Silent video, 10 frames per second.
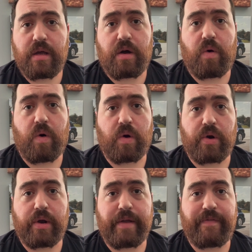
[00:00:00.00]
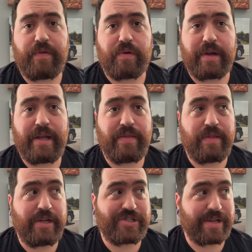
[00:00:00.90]
Or if you're in
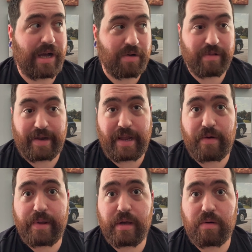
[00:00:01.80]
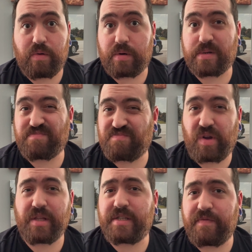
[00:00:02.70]
the Chicagoland area or
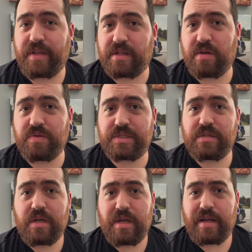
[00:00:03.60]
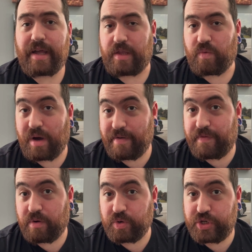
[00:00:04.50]
relatively close and you want a
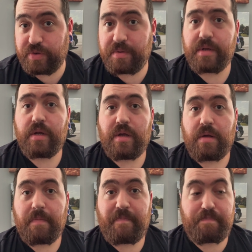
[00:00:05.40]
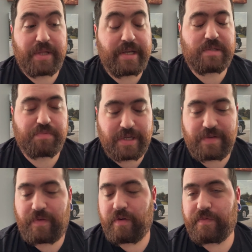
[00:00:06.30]
photo shoot, please
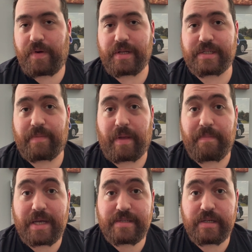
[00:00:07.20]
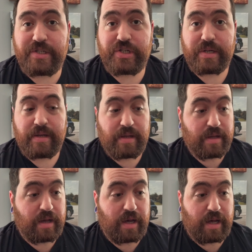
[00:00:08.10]
feel free to send me a message.
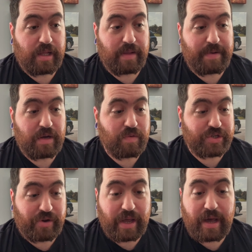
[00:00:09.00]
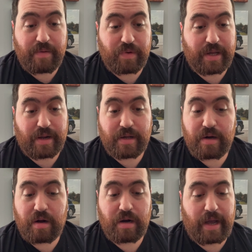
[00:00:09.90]
Let me know what you got, what kind of
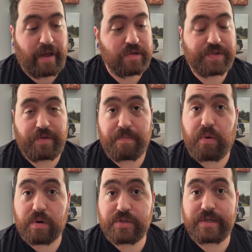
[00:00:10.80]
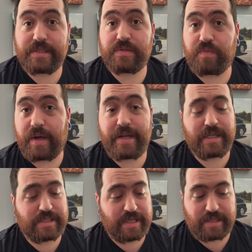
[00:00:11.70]
car. I also do portraits,
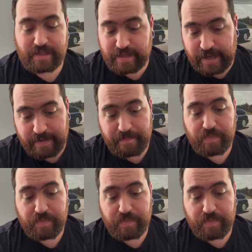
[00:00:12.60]
weddings, things like that,